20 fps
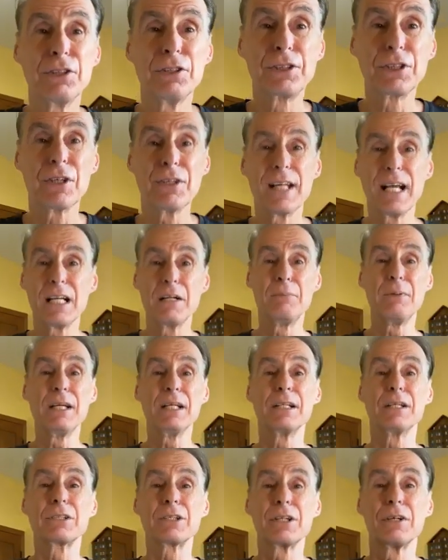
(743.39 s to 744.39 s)
This is your day to
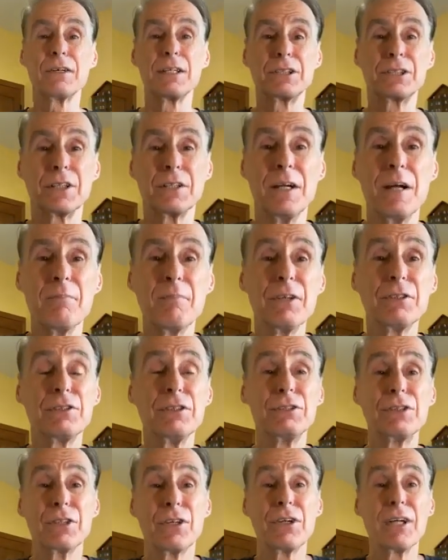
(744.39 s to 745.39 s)
be an encourager.
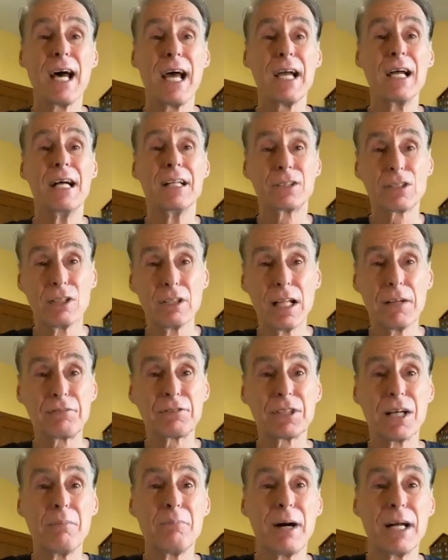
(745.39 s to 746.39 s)
This is your day to
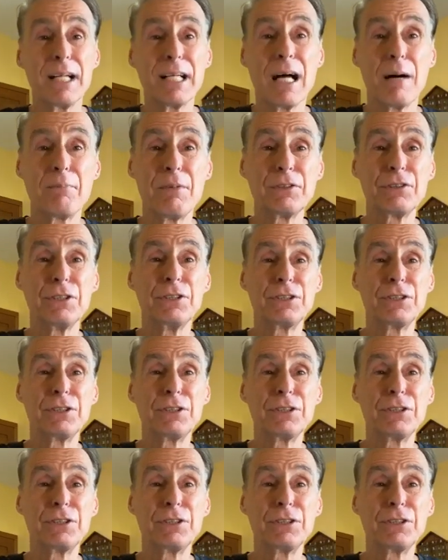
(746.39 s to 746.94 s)
lift somebody up.